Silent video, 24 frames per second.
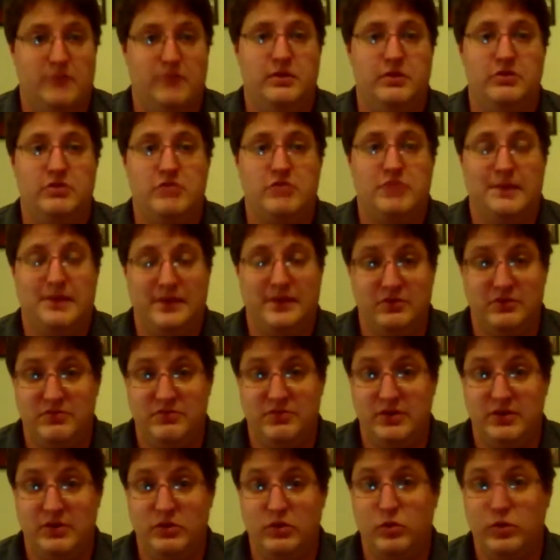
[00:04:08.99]
I'm going to try to make
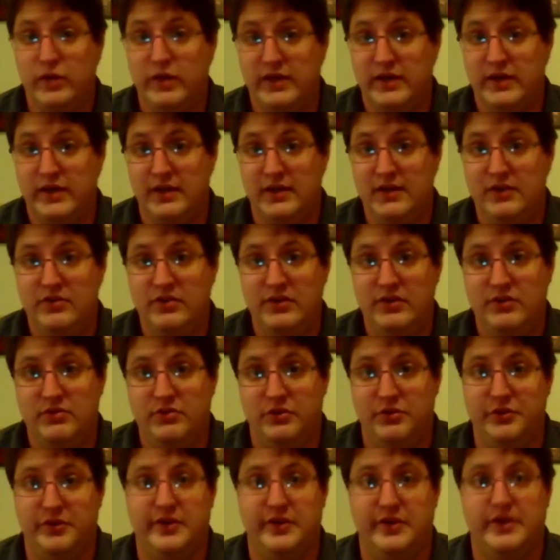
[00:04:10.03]
this video quick and easy
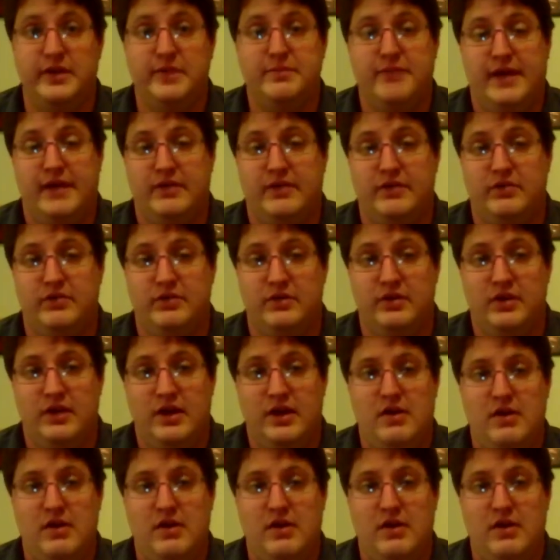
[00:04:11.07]
so you can get back to